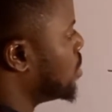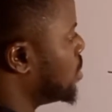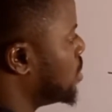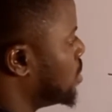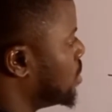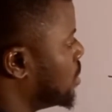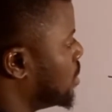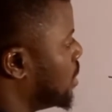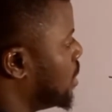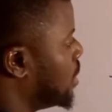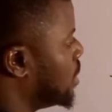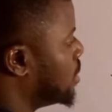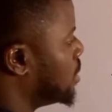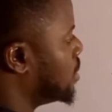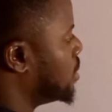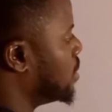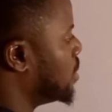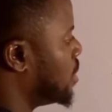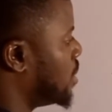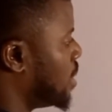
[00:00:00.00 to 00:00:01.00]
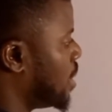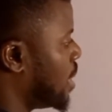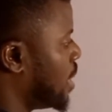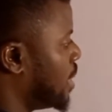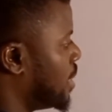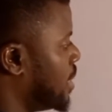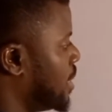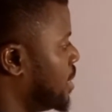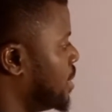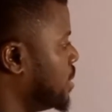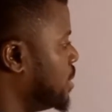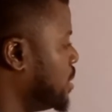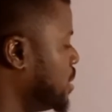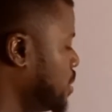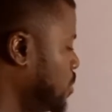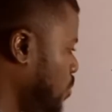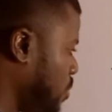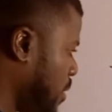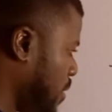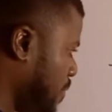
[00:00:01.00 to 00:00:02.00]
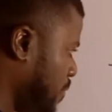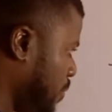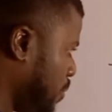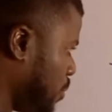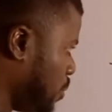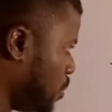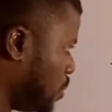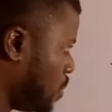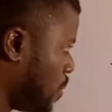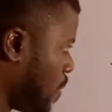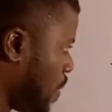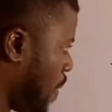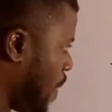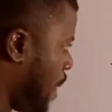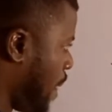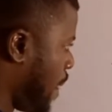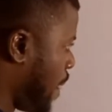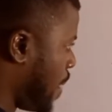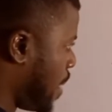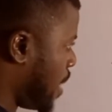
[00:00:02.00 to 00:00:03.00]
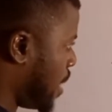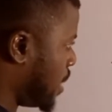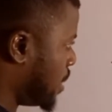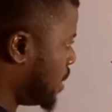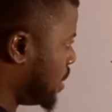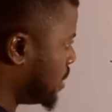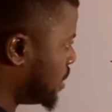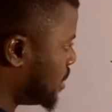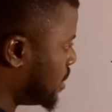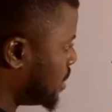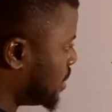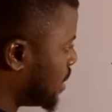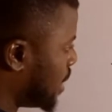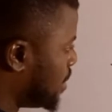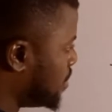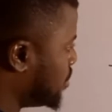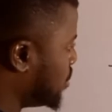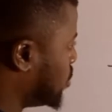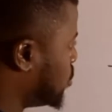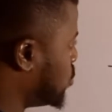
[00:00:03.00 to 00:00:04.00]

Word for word: is eight and 18 will give you i think six times